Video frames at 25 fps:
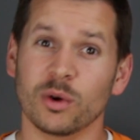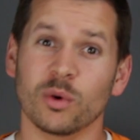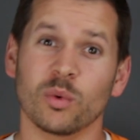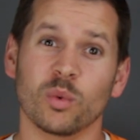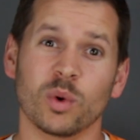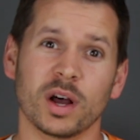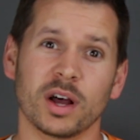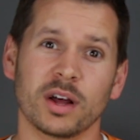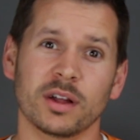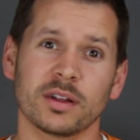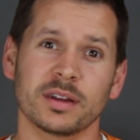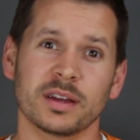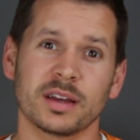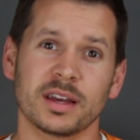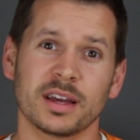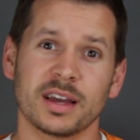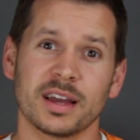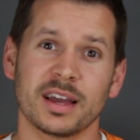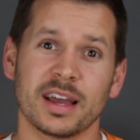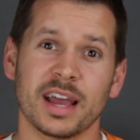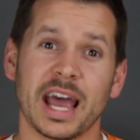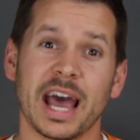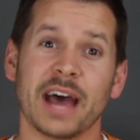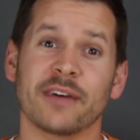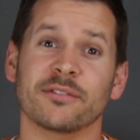Well,
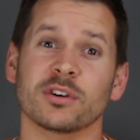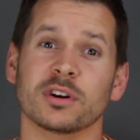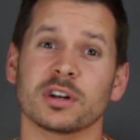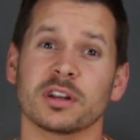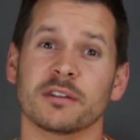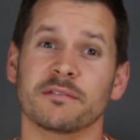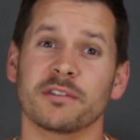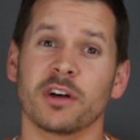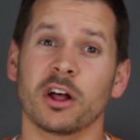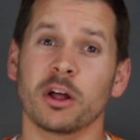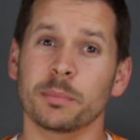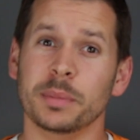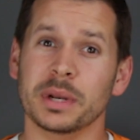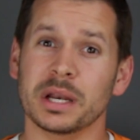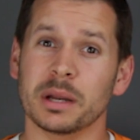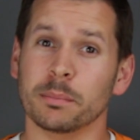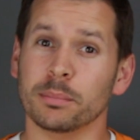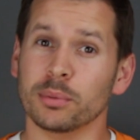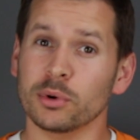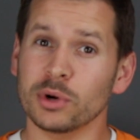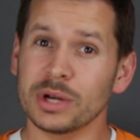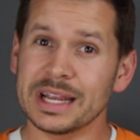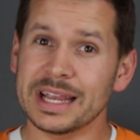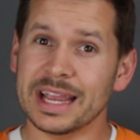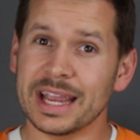after developing a
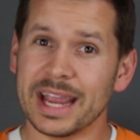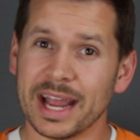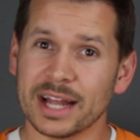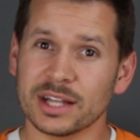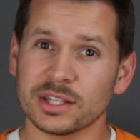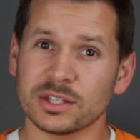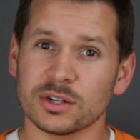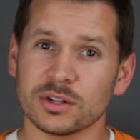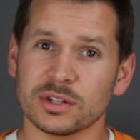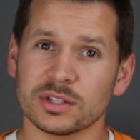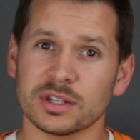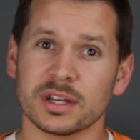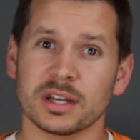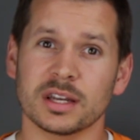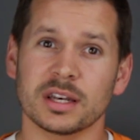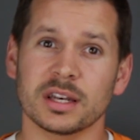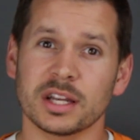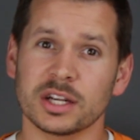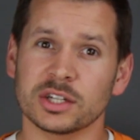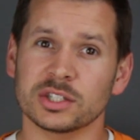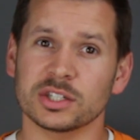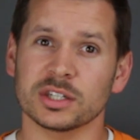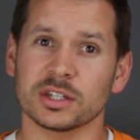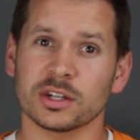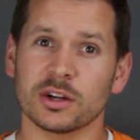precancerous
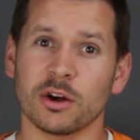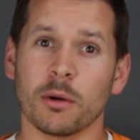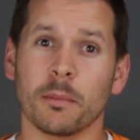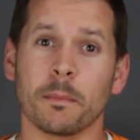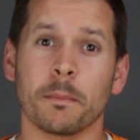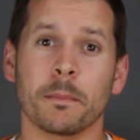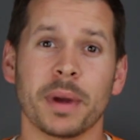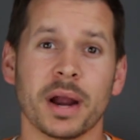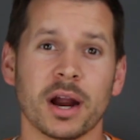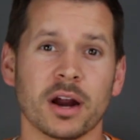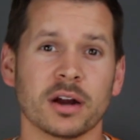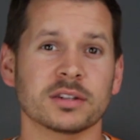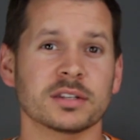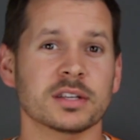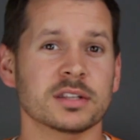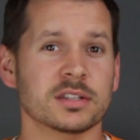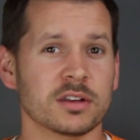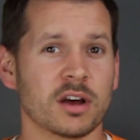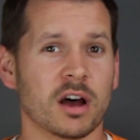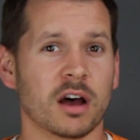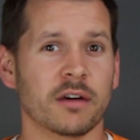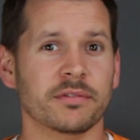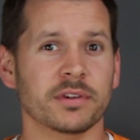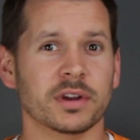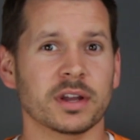condition called Barrett's
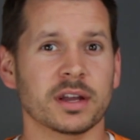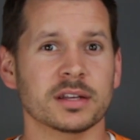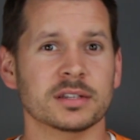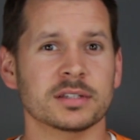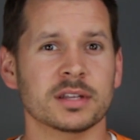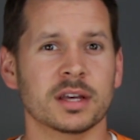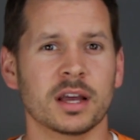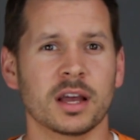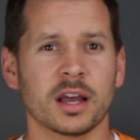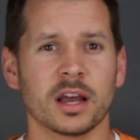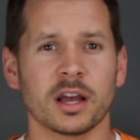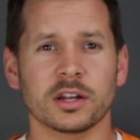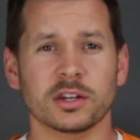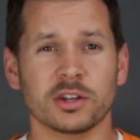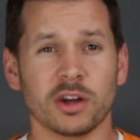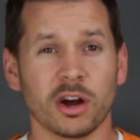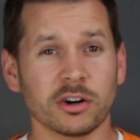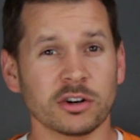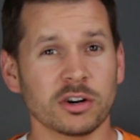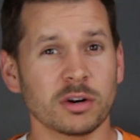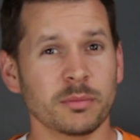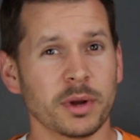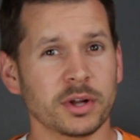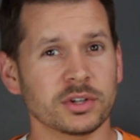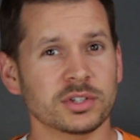esophagus,
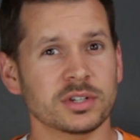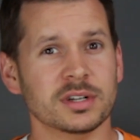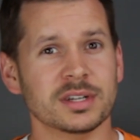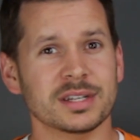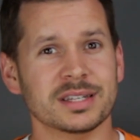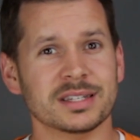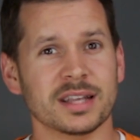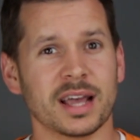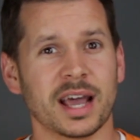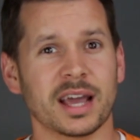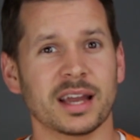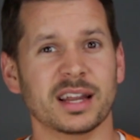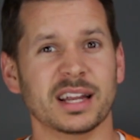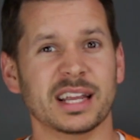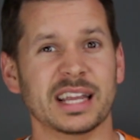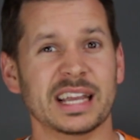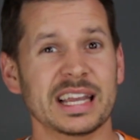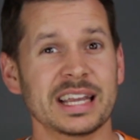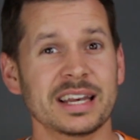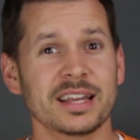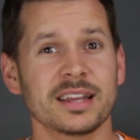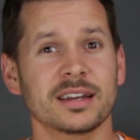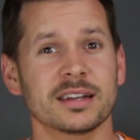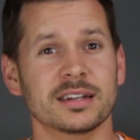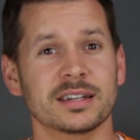Dr. Melcher decided
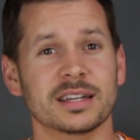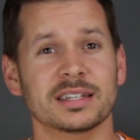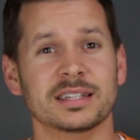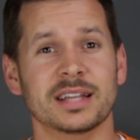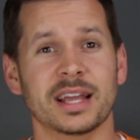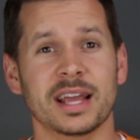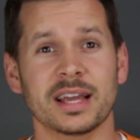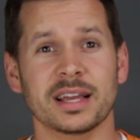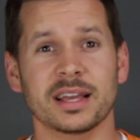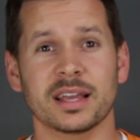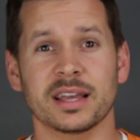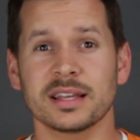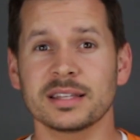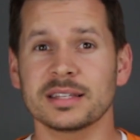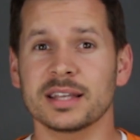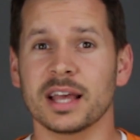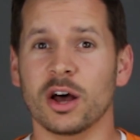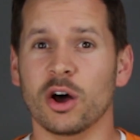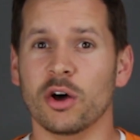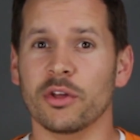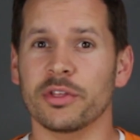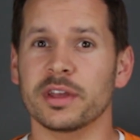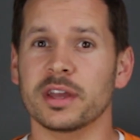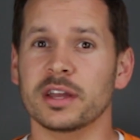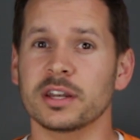he needed to take his
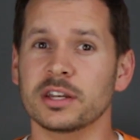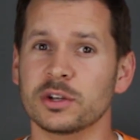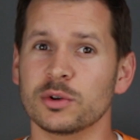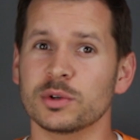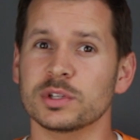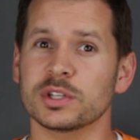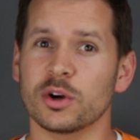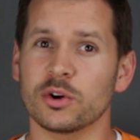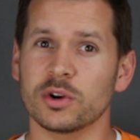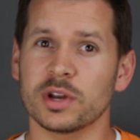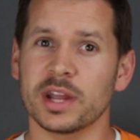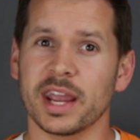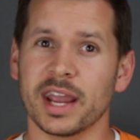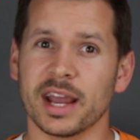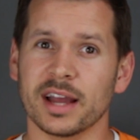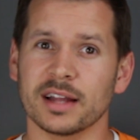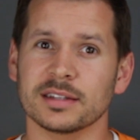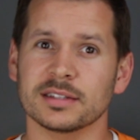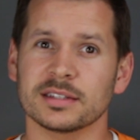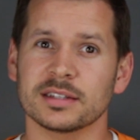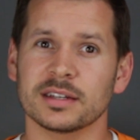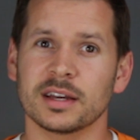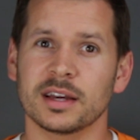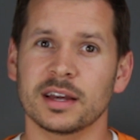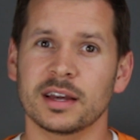health into his own
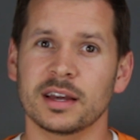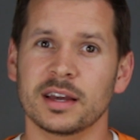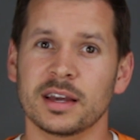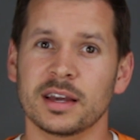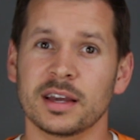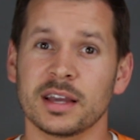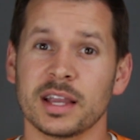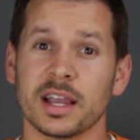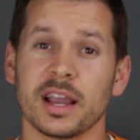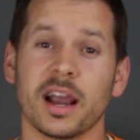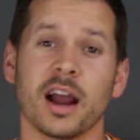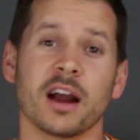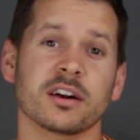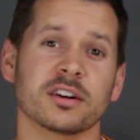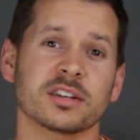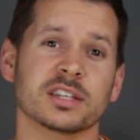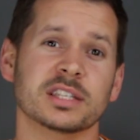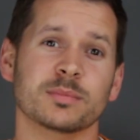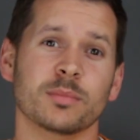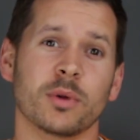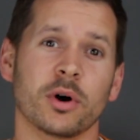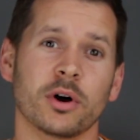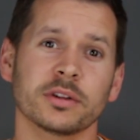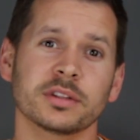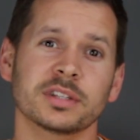hands. He hired a
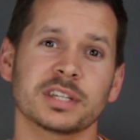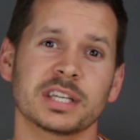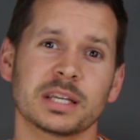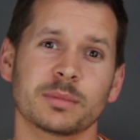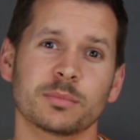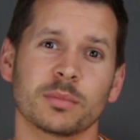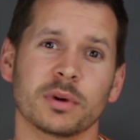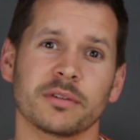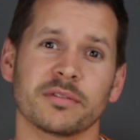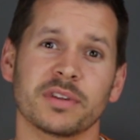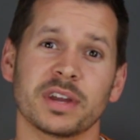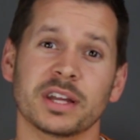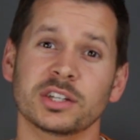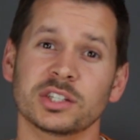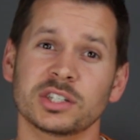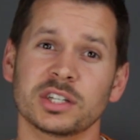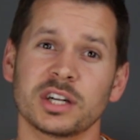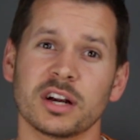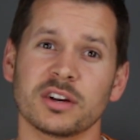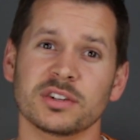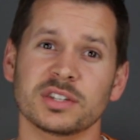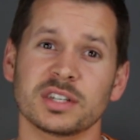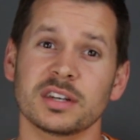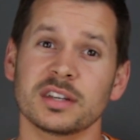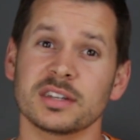small team of
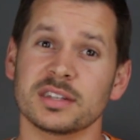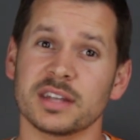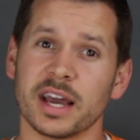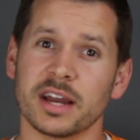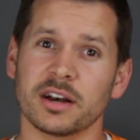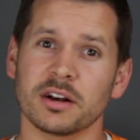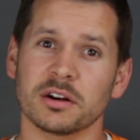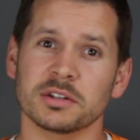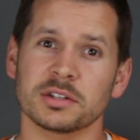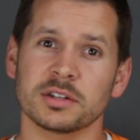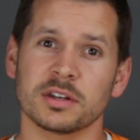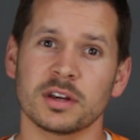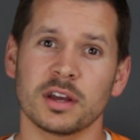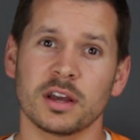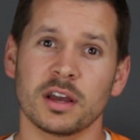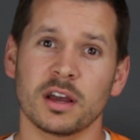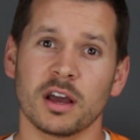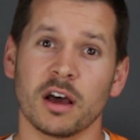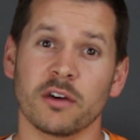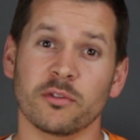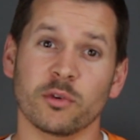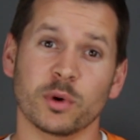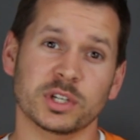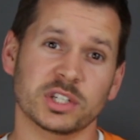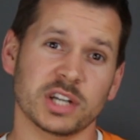engineers and designers,
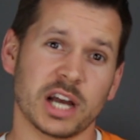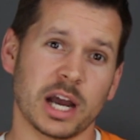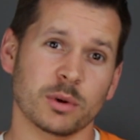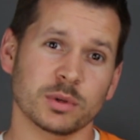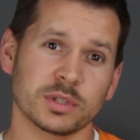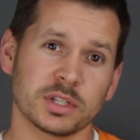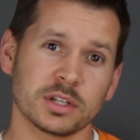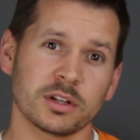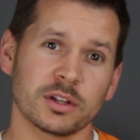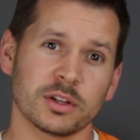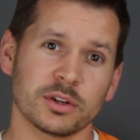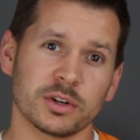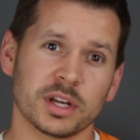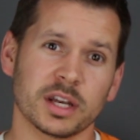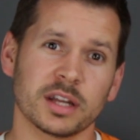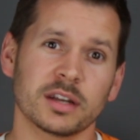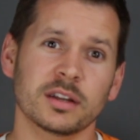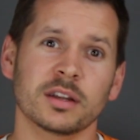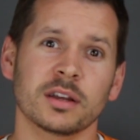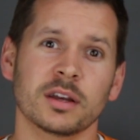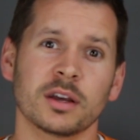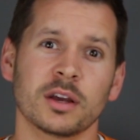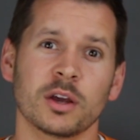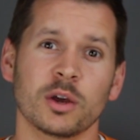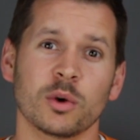of which I was included,
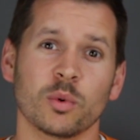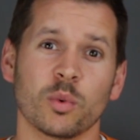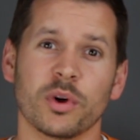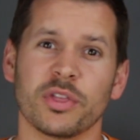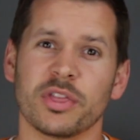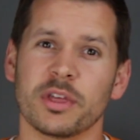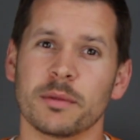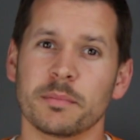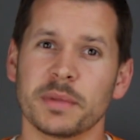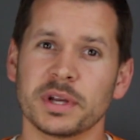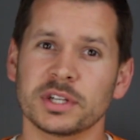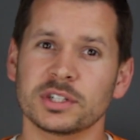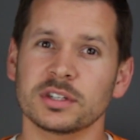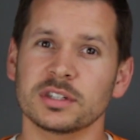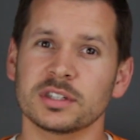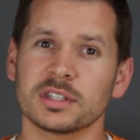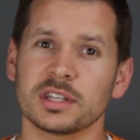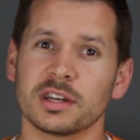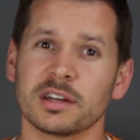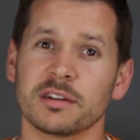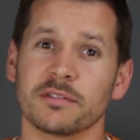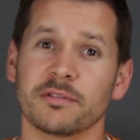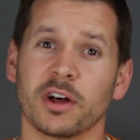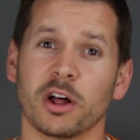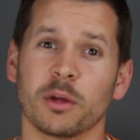with the mission to
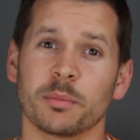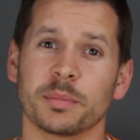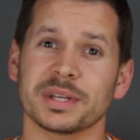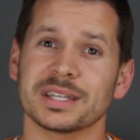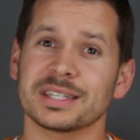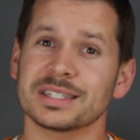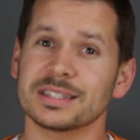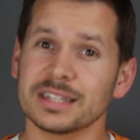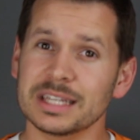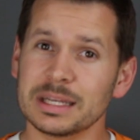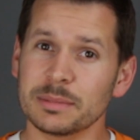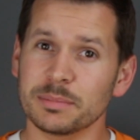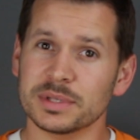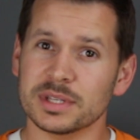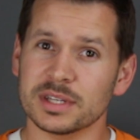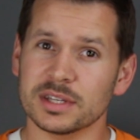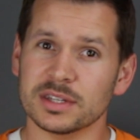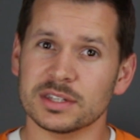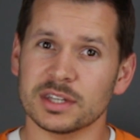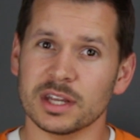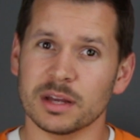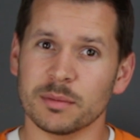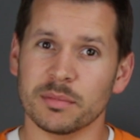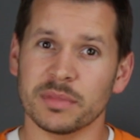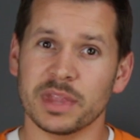develop a sleep
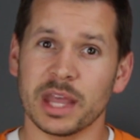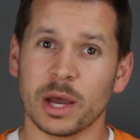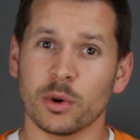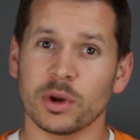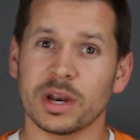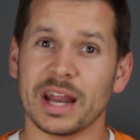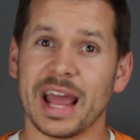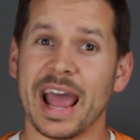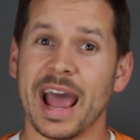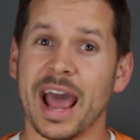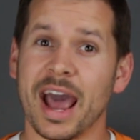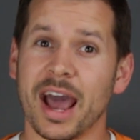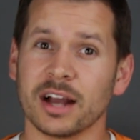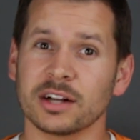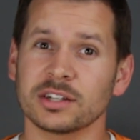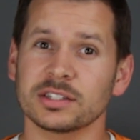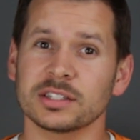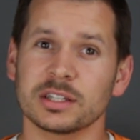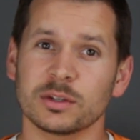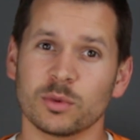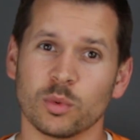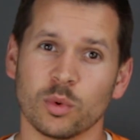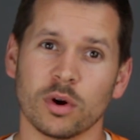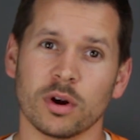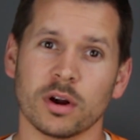system that would
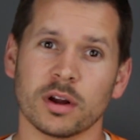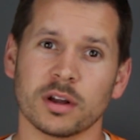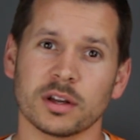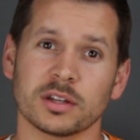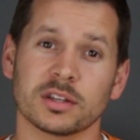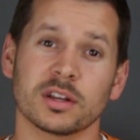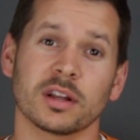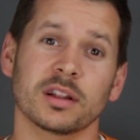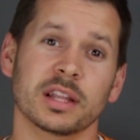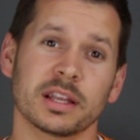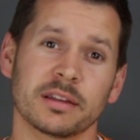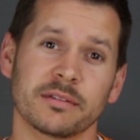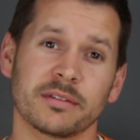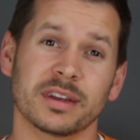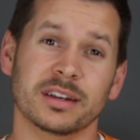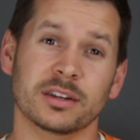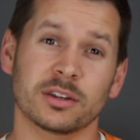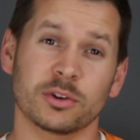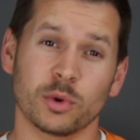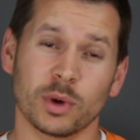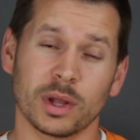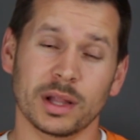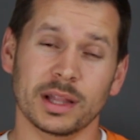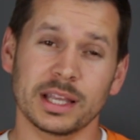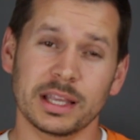actually work
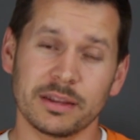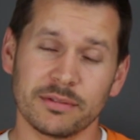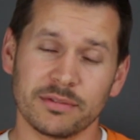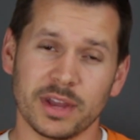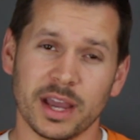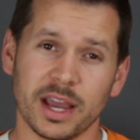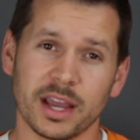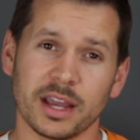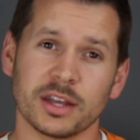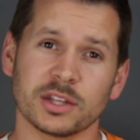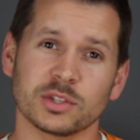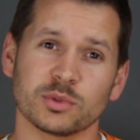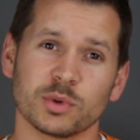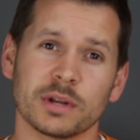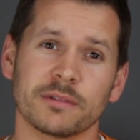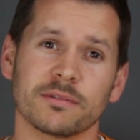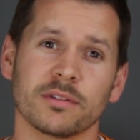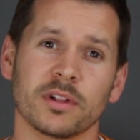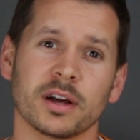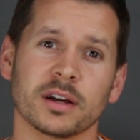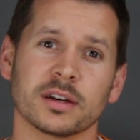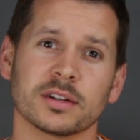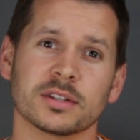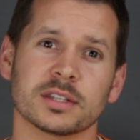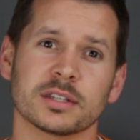to alleviate his
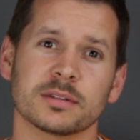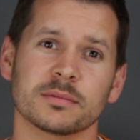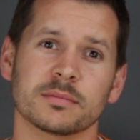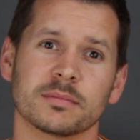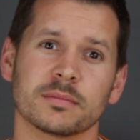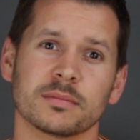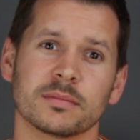reflux.